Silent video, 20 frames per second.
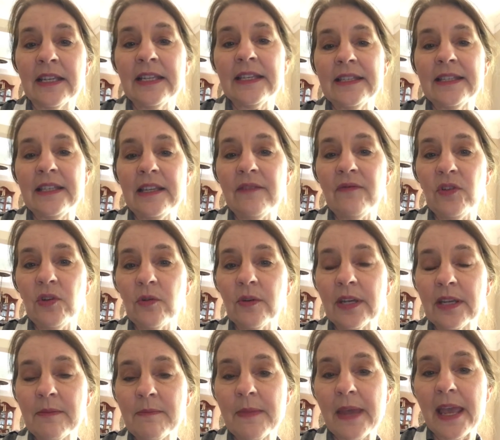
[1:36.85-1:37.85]
see if you
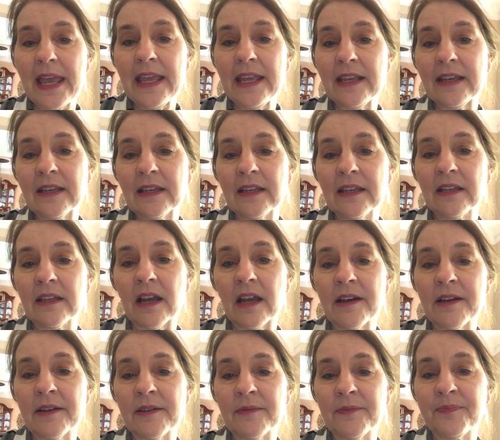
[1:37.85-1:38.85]
can make
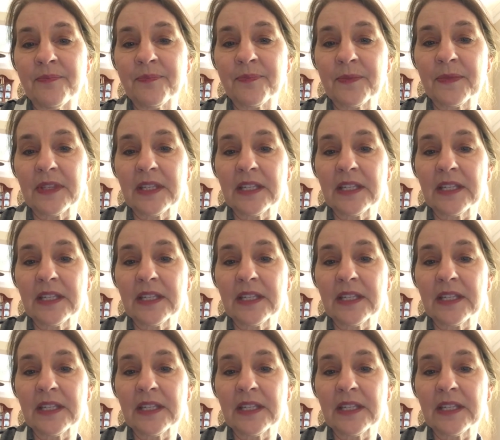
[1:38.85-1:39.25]
um,